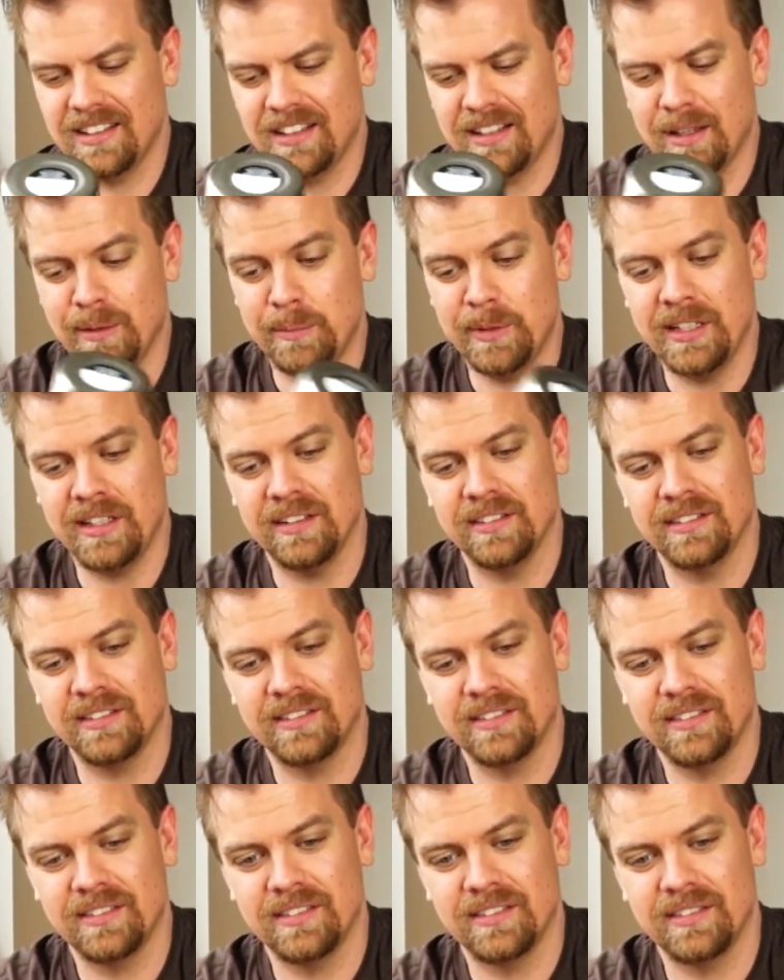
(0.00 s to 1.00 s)
I mean,
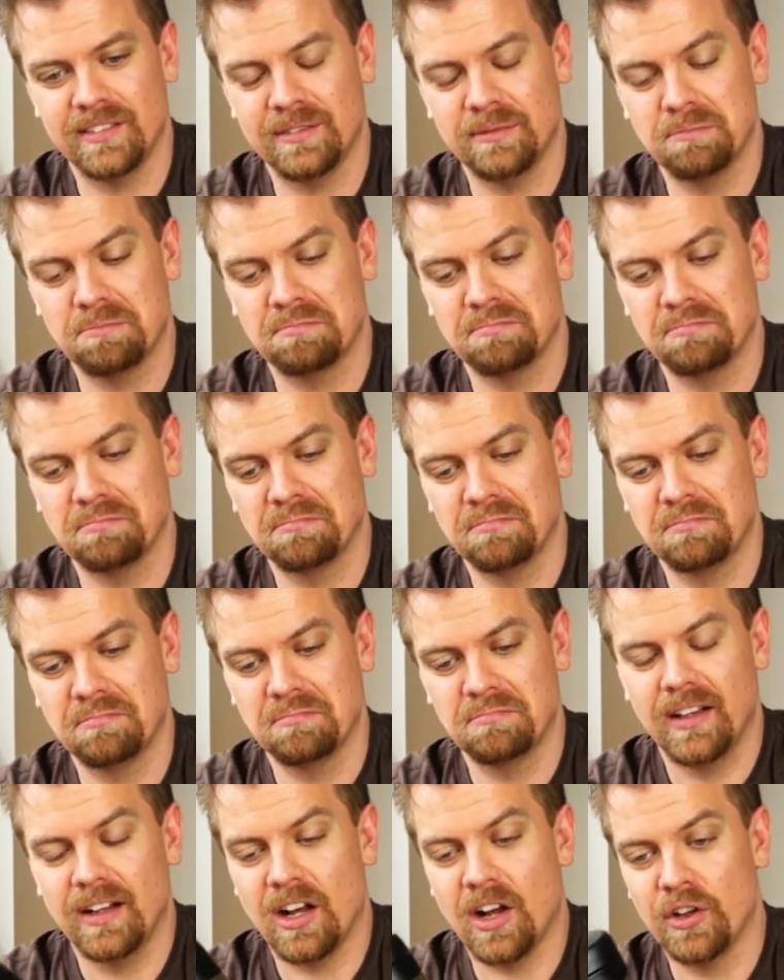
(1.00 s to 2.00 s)

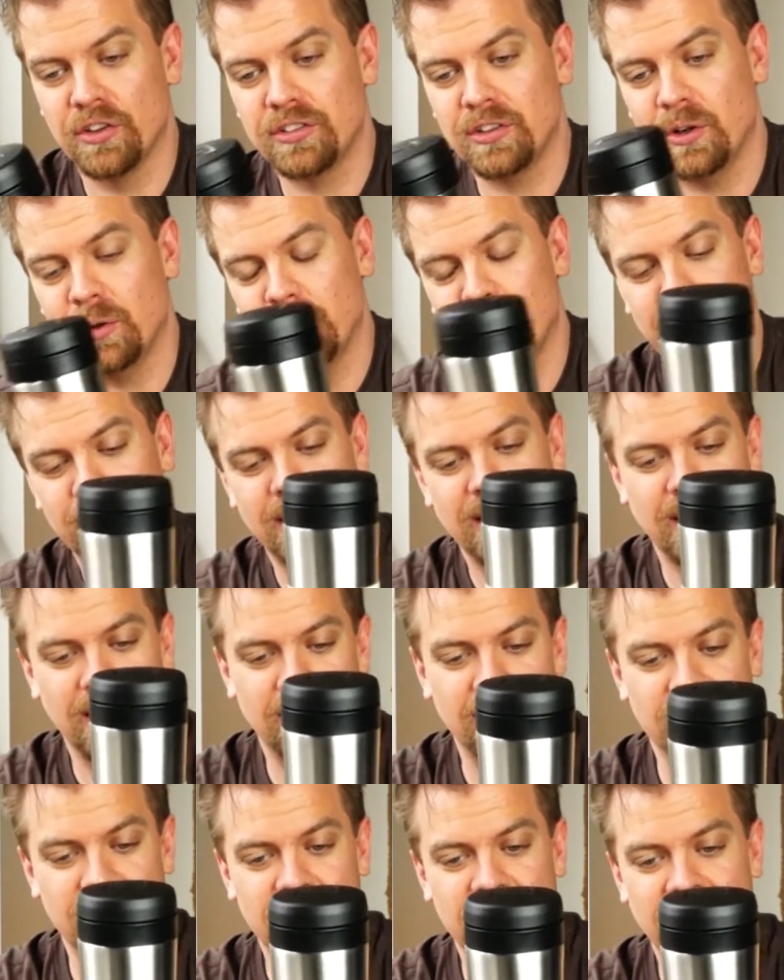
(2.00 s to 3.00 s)
also,
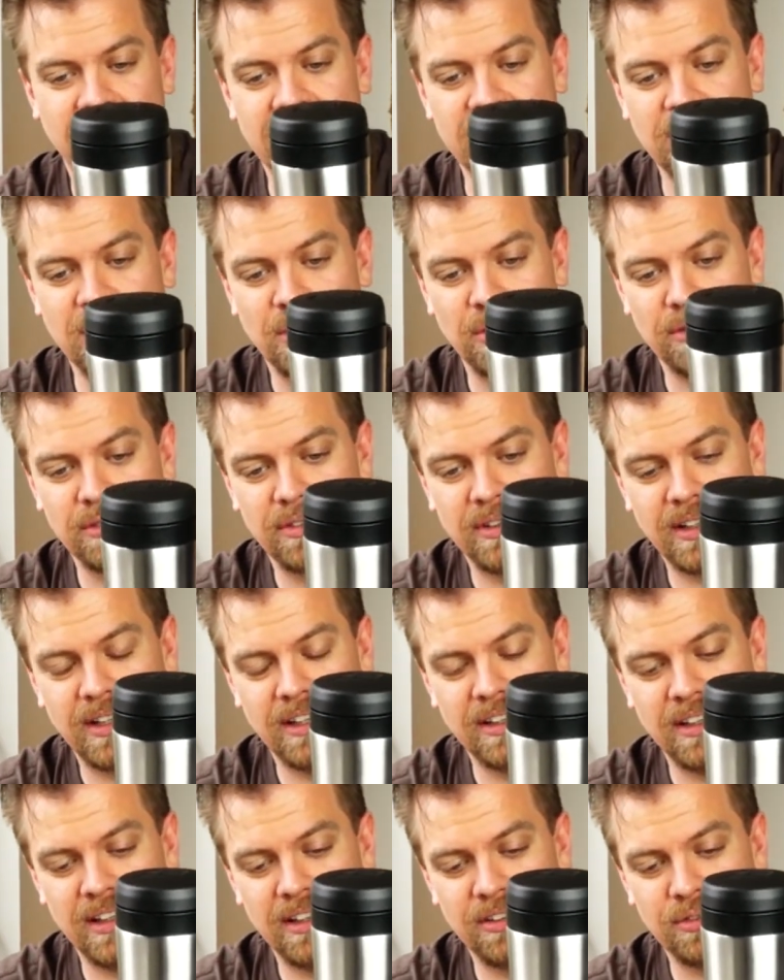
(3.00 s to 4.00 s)
side note,
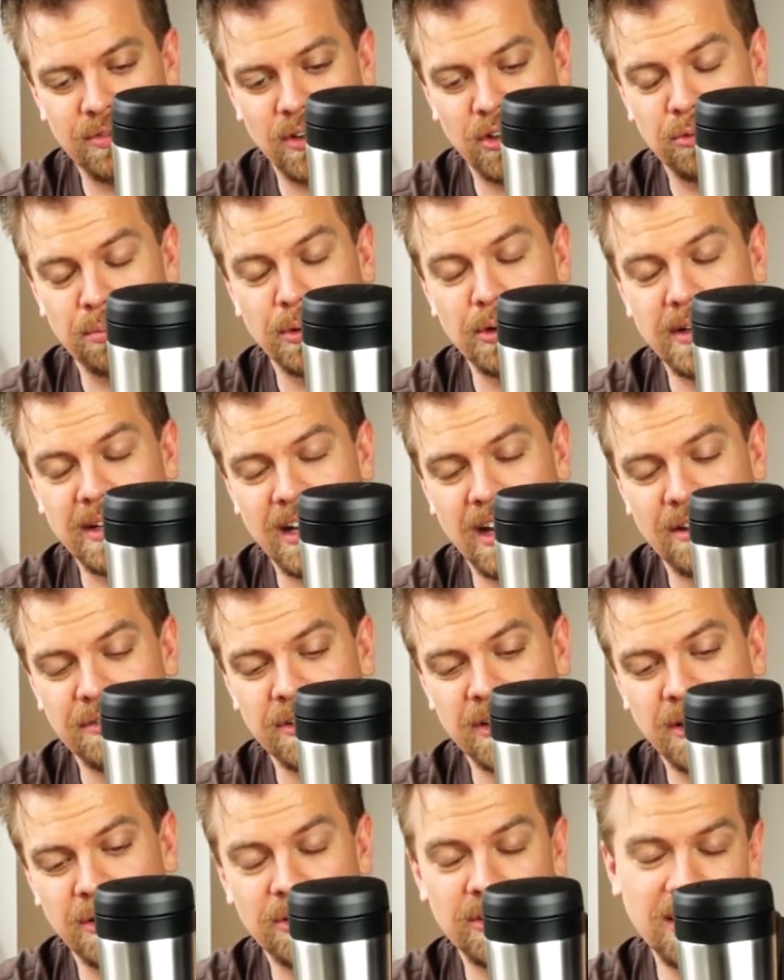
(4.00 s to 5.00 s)
as far as brewing
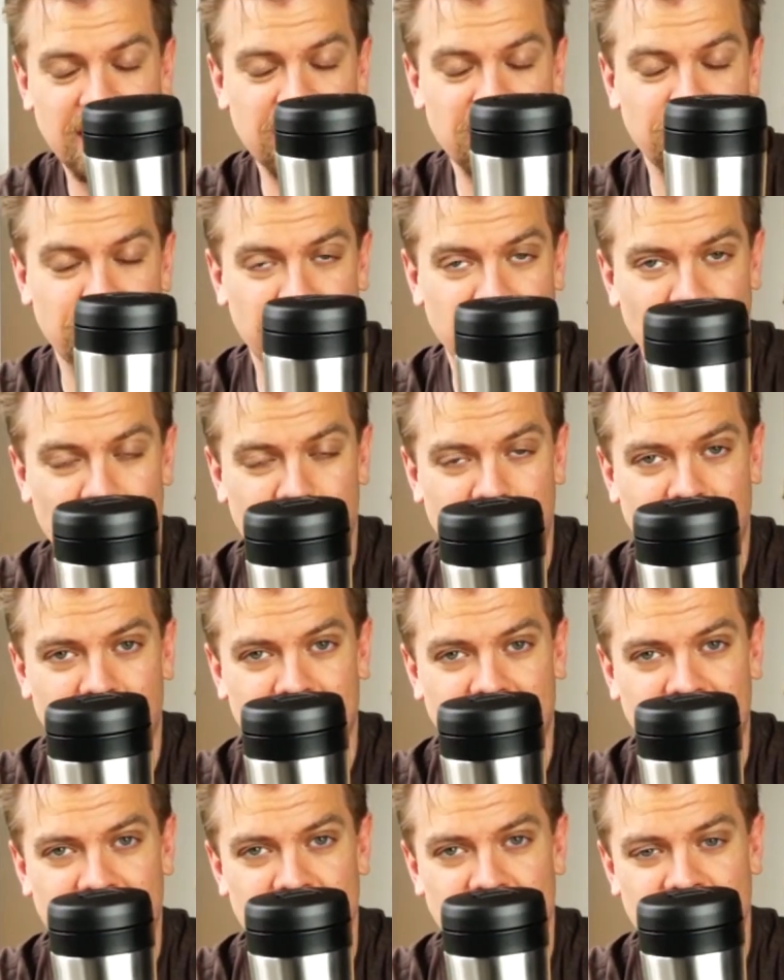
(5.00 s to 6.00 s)
coffee goes, that's a fair amount
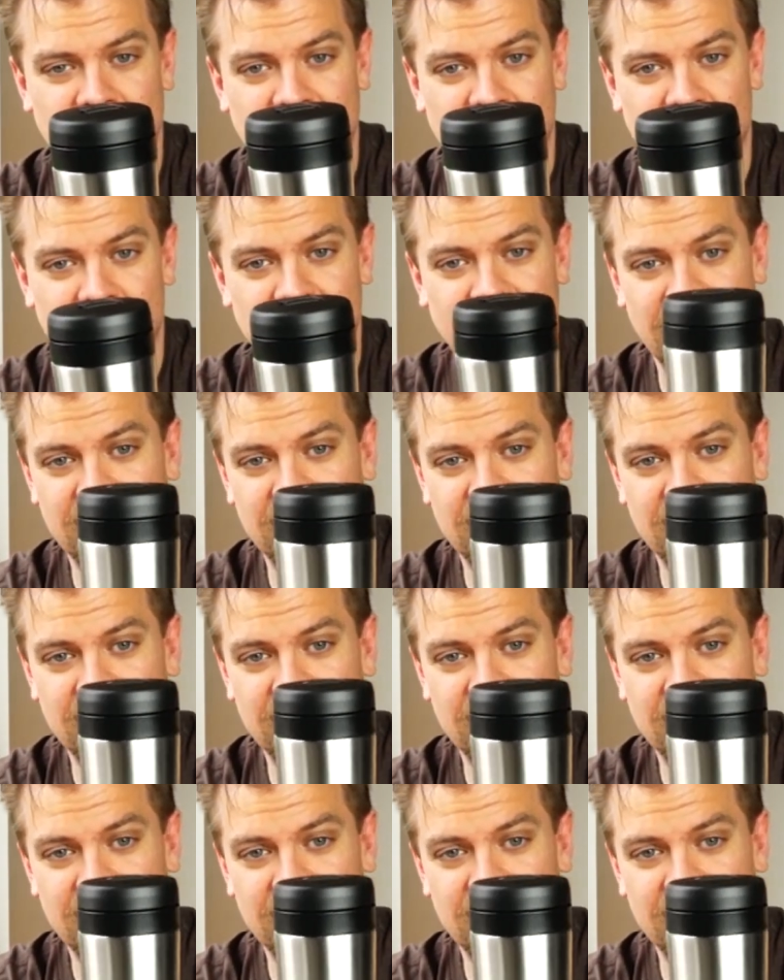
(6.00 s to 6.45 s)
of agitation.